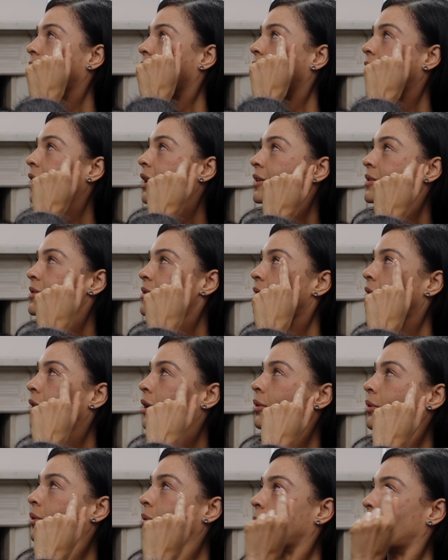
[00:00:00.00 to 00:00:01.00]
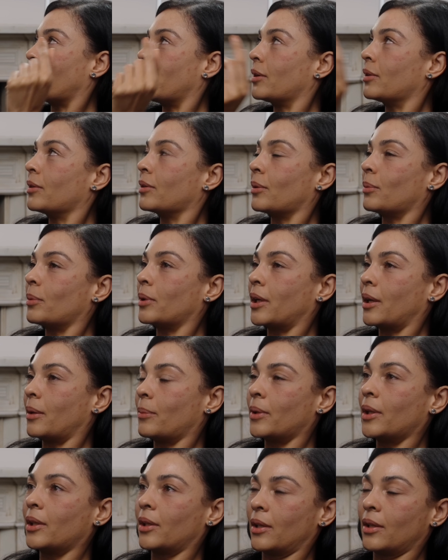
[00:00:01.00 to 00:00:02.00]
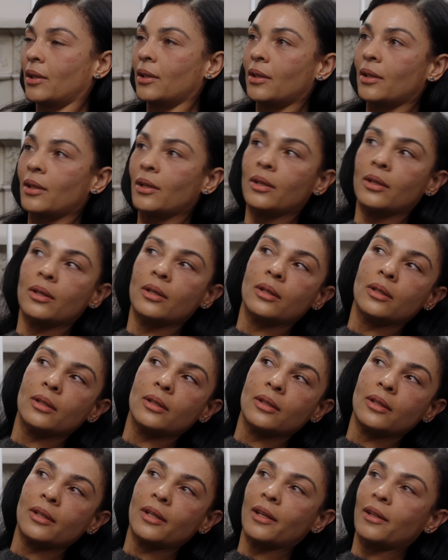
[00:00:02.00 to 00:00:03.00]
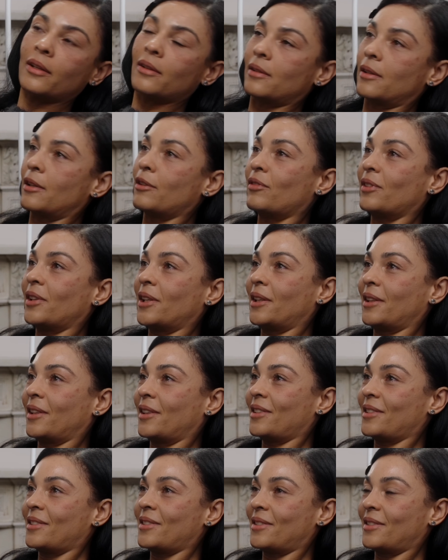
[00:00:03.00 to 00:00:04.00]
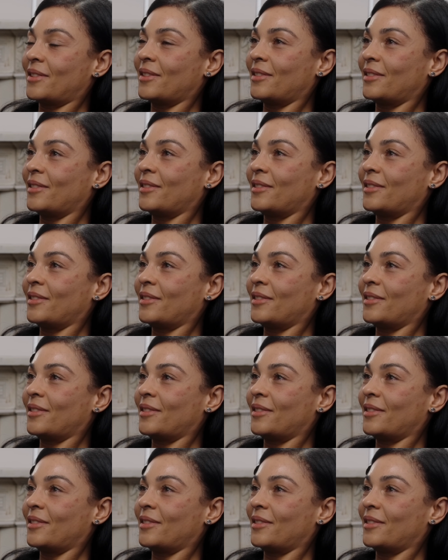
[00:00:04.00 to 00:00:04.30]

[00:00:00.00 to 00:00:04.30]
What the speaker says: lines there as well that were coming. Yeah, that's lovely. That's